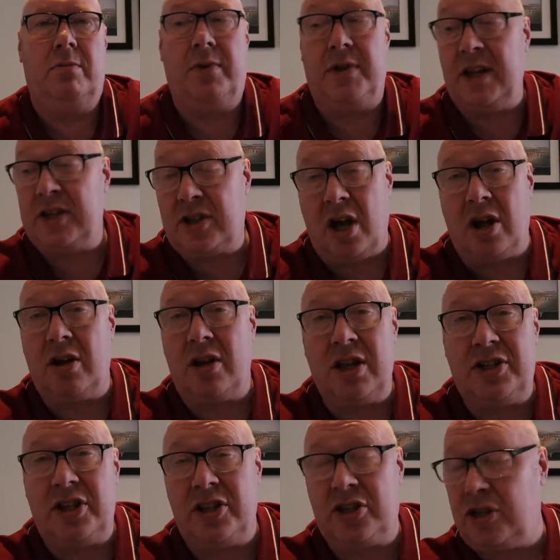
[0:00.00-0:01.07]
But this
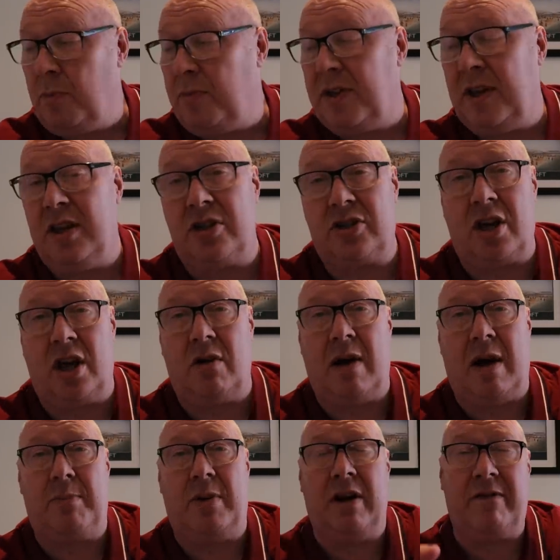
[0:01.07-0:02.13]
is something that's going to
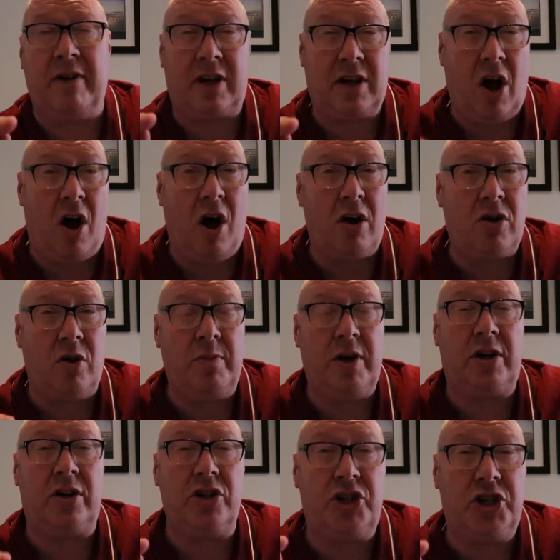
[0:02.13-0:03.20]
happen. If a car
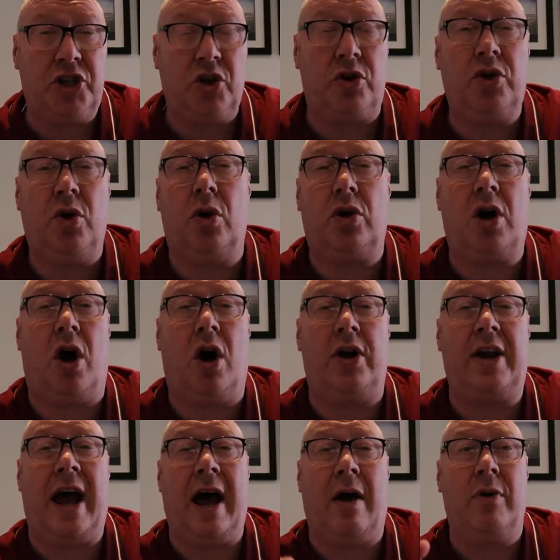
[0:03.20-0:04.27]
company can shut your
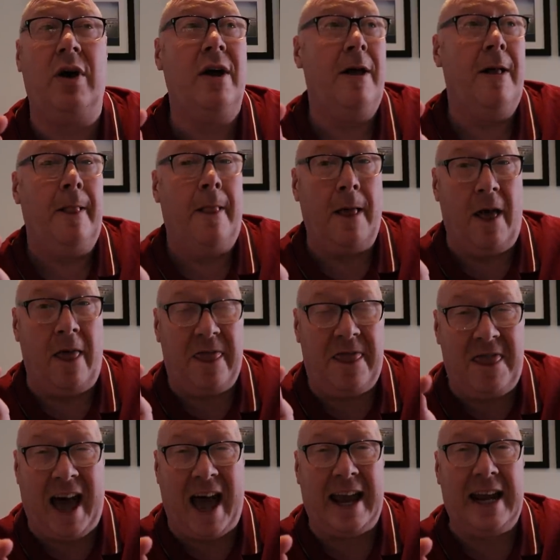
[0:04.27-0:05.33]
car down
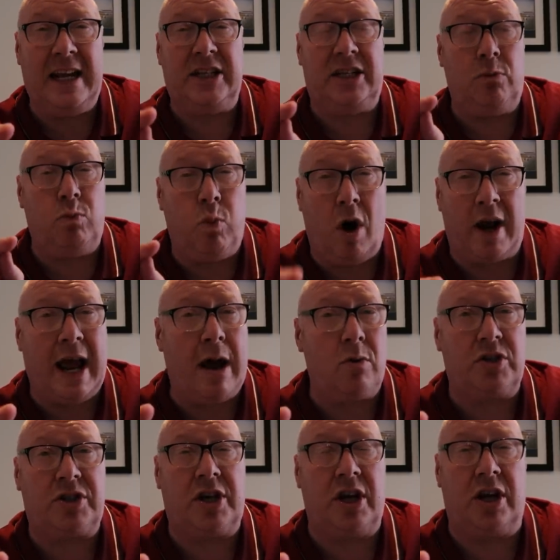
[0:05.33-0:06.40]
that easy. What
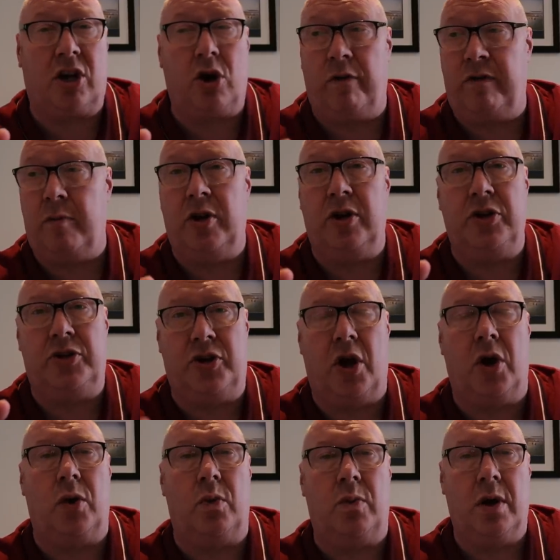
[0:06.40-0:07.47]
else can a government
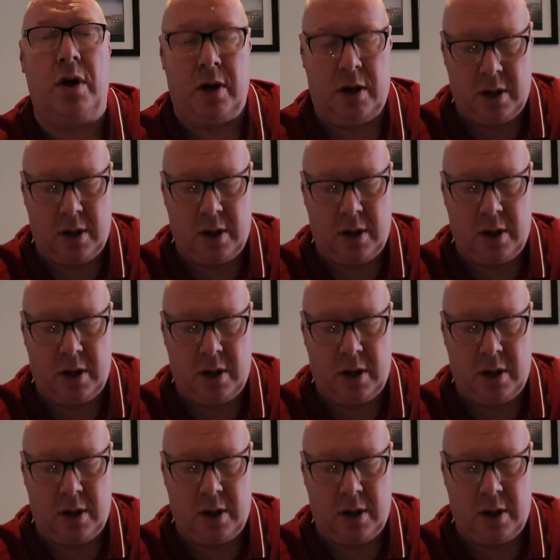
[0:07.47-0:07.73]
do?